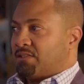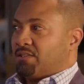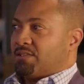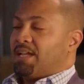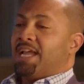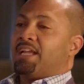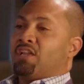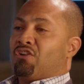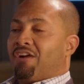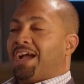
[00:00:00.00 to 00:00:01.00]
to take
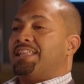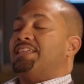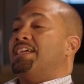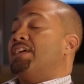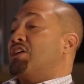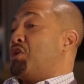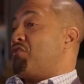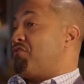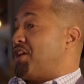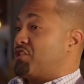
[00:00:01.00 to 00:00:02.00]
your idea,
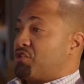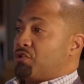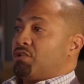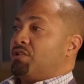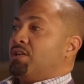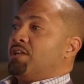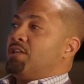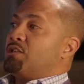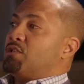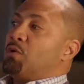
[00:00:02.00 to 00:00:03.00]
your venture
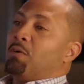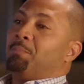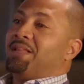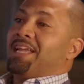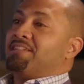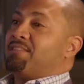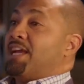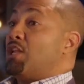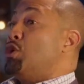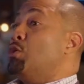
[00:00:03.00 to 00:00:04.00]
to a place
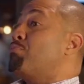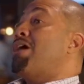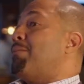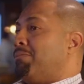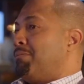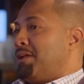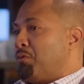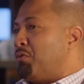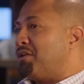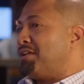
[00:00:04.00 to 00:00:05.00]
that you probably
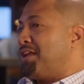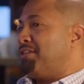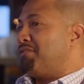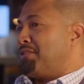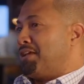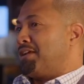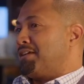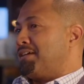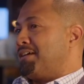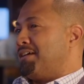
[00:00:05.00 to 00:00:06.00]
wouldn't even think
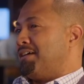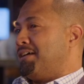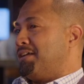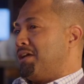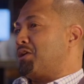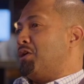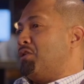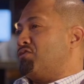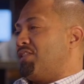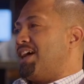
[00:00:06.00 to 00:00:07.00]
uh, it could
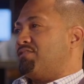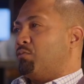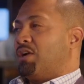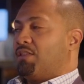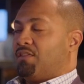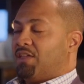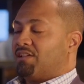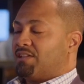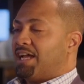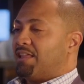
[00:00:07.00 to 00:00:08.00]
go. So that's one of the
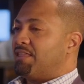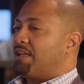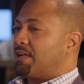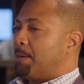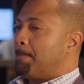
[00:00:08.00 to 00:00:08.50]
things that I think